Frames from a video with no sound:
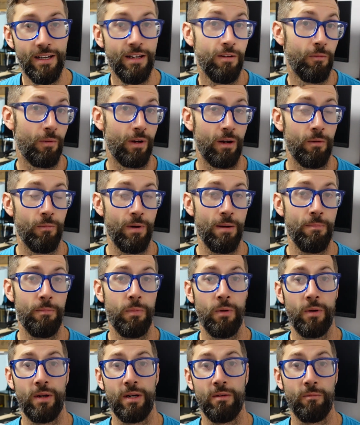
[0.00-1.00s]
Where at one
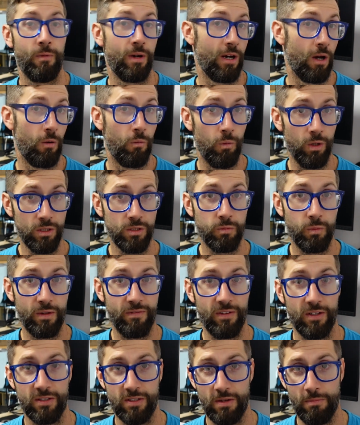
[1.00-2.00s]
point when I was with
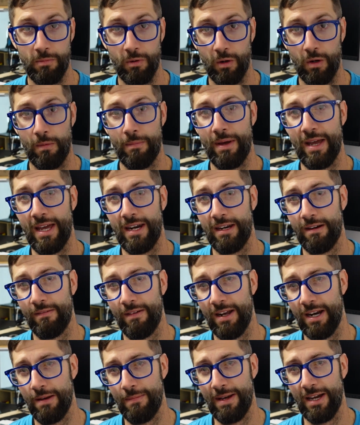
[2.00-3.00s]
Aussie Broadband
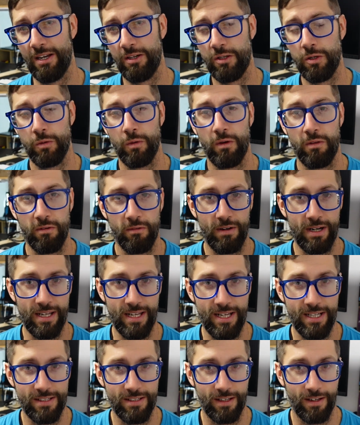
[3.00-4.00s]
around about 2 or 3
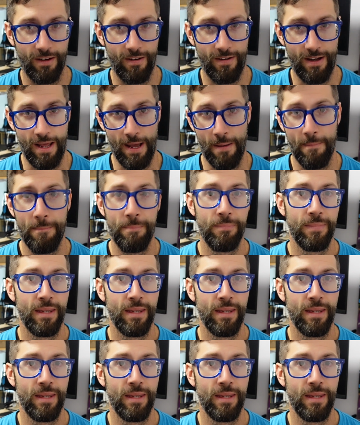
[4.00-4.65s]
years ago now,